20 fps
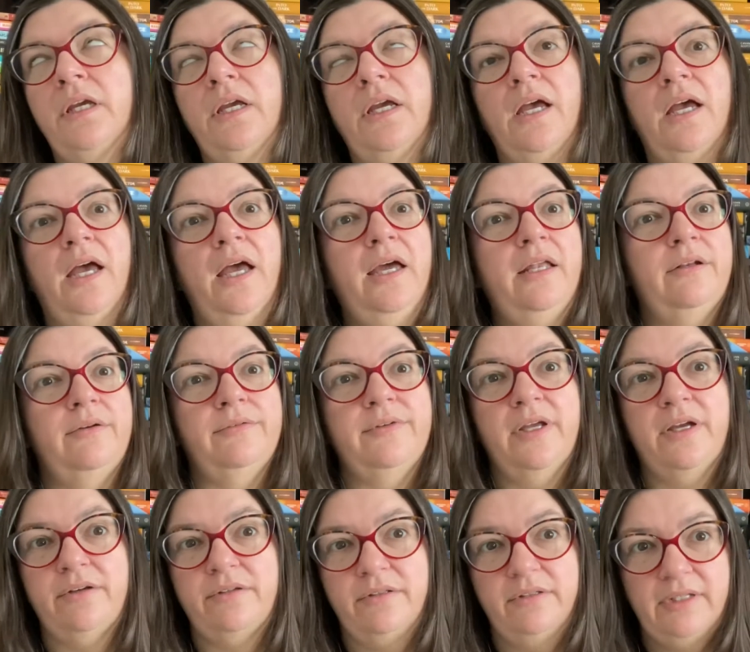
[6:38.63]
I don't
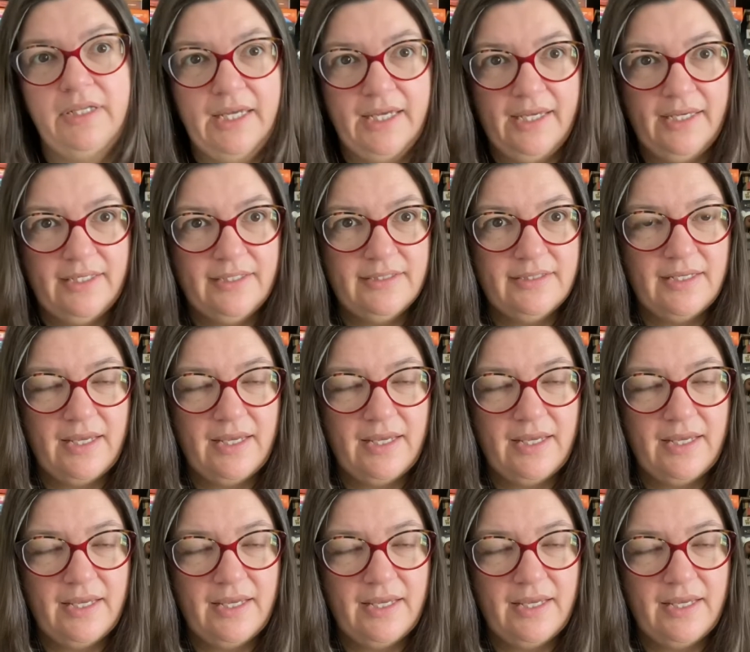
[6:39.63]
know, you guys.